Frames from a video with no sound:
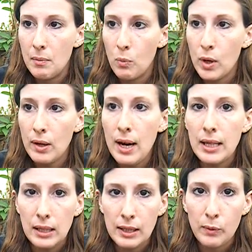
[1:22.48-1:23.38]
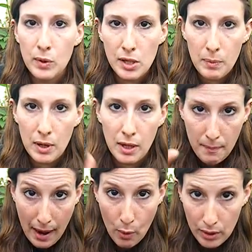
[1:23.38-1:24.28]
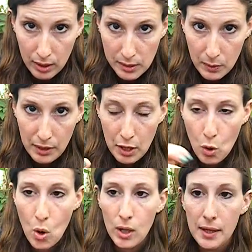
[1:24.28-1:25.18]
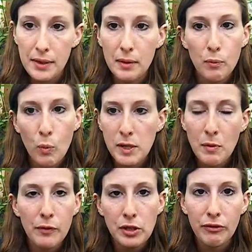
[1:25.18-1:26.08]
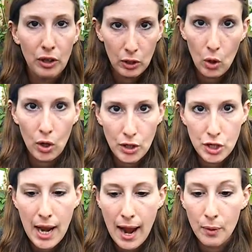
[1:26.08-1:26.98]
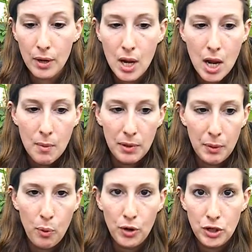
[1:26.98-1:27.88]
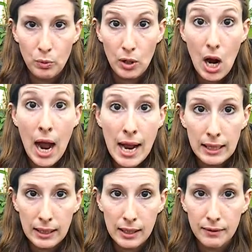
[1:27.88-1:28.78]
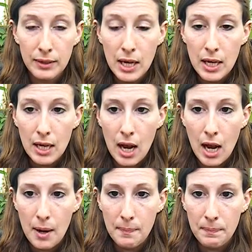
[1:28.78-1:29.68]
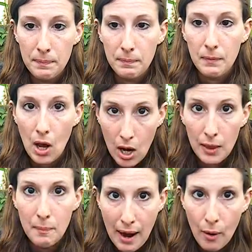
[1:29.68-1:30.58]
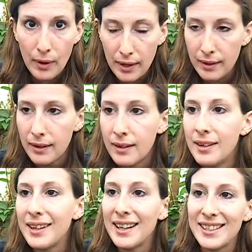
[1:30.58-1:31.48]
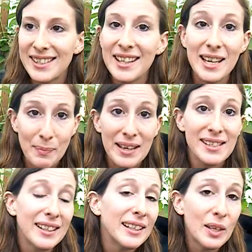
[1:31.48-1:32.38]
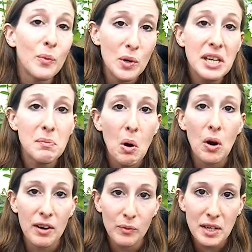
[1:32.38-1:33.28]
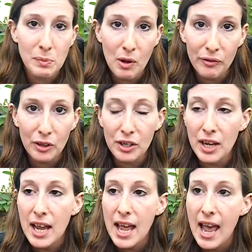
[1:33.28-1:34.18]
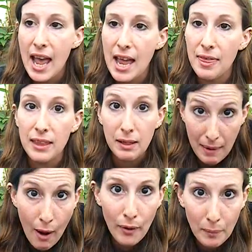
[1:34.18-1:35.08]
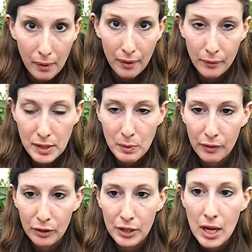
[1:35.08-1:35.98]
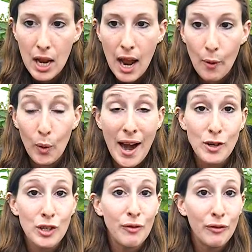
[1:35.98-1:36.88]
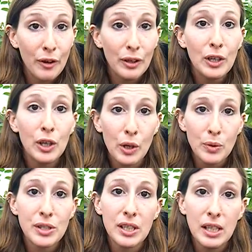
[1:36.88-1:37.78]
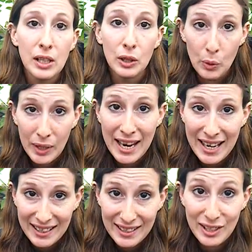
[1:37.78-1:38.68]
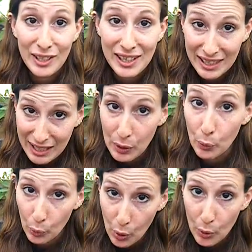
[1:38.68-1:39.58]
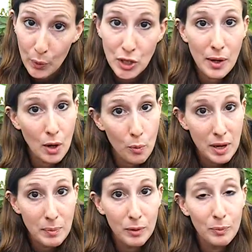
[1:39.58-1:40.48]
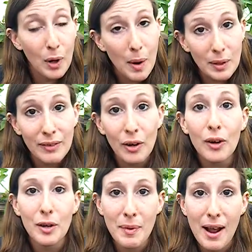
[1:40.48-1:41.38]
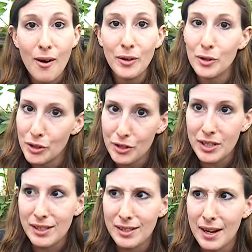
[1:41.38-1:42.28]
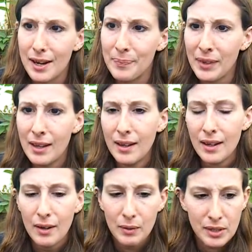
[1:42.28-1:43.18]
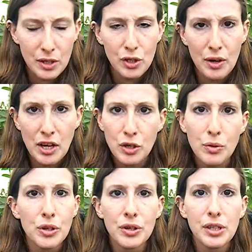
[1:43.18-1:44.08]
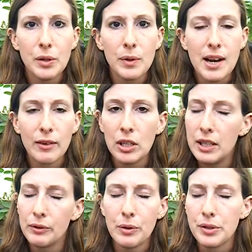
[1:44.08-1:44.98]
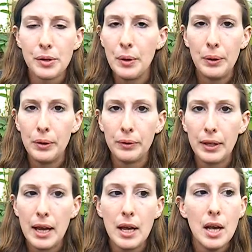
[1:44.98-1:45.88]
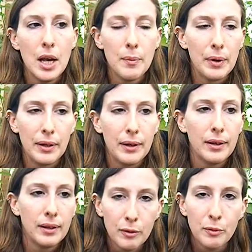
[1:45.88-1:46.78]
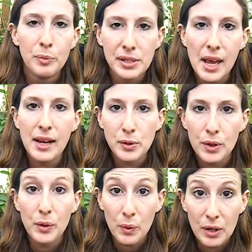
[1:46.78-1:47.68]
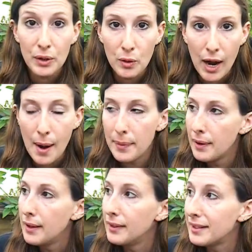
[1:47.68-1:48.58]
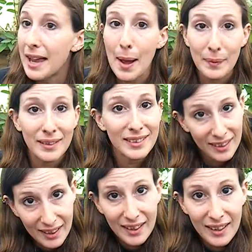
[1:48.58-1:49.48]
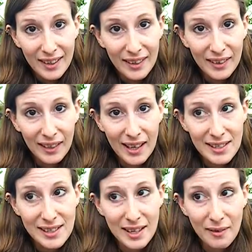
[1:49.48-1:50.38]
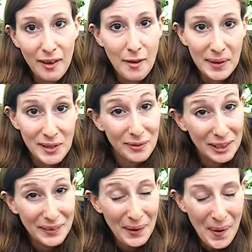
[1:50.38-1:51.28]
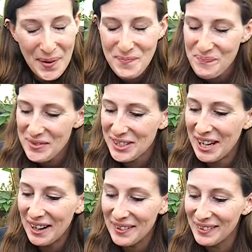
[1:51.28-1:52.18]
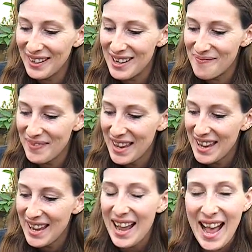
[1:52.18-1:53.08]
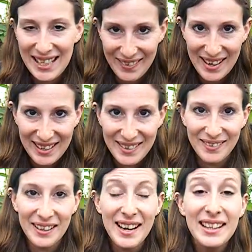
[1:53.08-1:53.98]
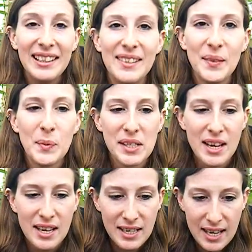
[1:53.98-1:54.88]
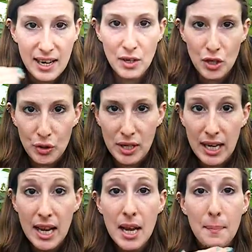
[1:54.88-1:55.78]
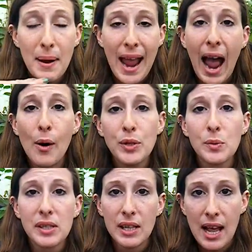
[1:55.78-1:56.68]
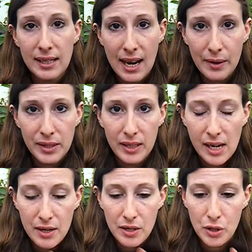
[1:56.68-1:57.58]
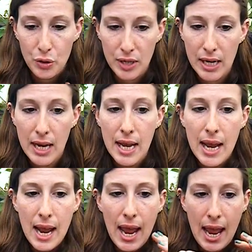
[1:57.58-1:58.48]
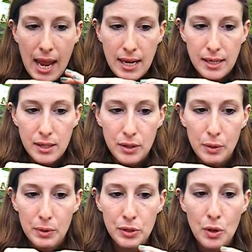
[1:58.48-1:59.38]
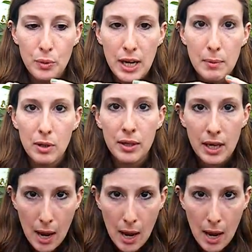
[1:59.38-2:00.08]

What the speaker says: where I lived was up on the mountain, is what they call it. West Milford's a very large town, but the portion where I lived on the mountain is like basically the wooded part of West Milford, and the mountain part of West Milford. We're actually very closely located to Clinton Road, which I know people probably have heard about. New Jersey's, was it Strange New Jersey or whatever? Clinton Road is all over that. But besides all the weird crap, this happened less than 5 minutes from Clinton Road. So anyway, where I lived was on a dead-end street. My house was the last house on the end of the street, and there was no neighbor on the